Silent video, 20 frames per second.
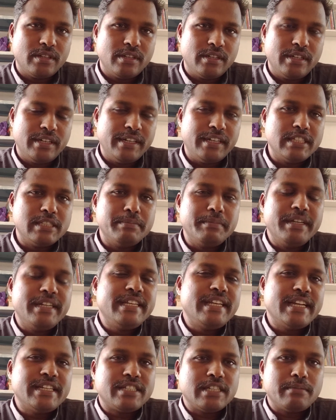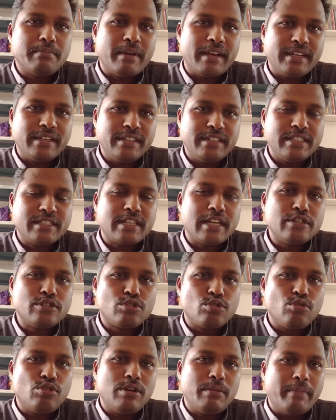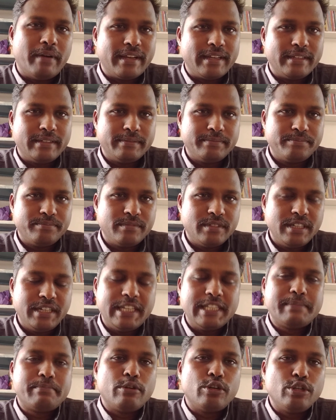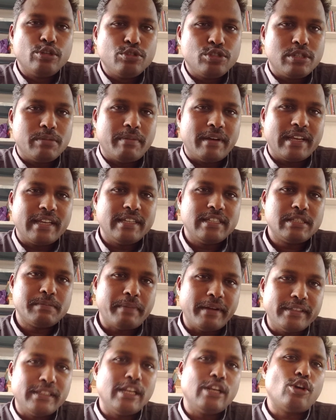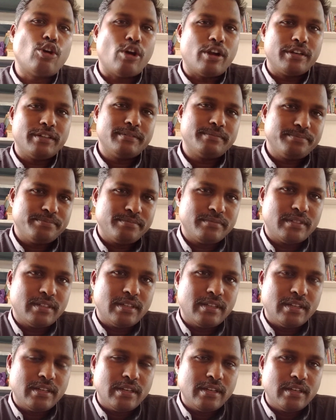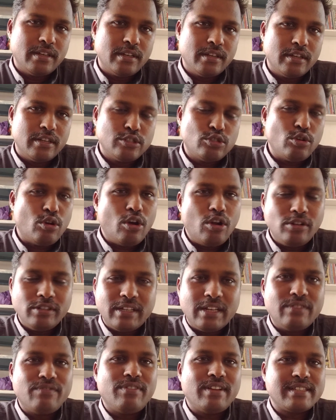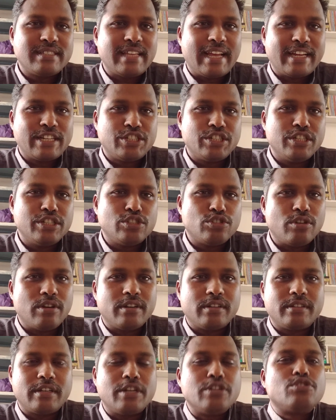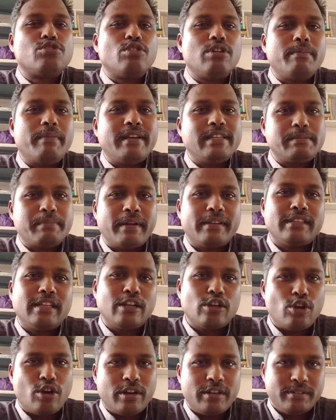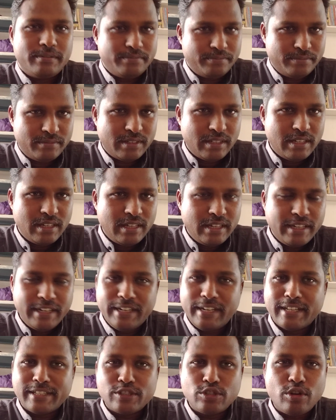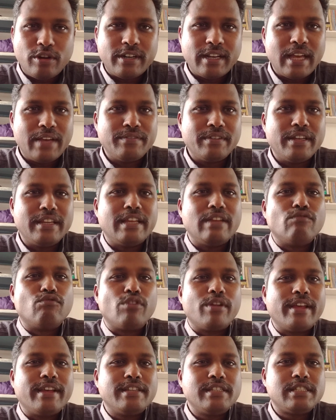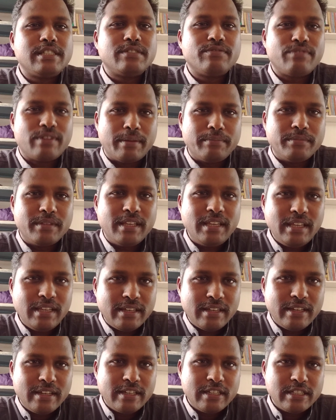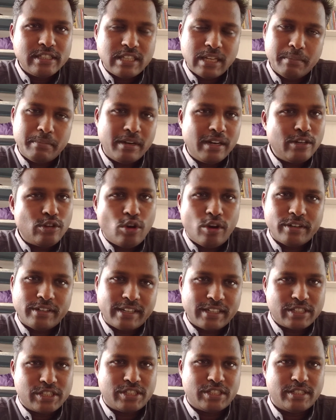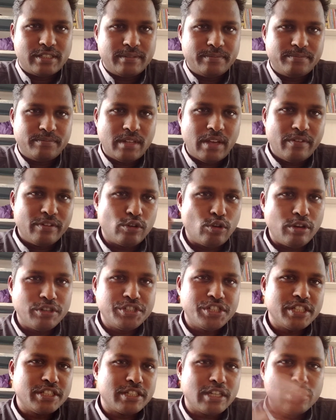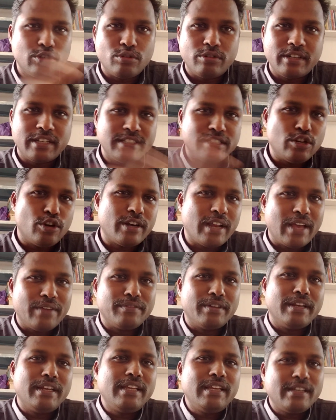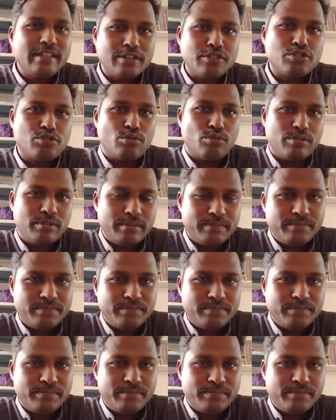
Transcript: It is mediated by, it is controlled by, it is produced by spinal cord. So all the reflex actions are controlled by spinal cord. It does not have any influence from the cerebral cortex. Our conscious control does not have any control.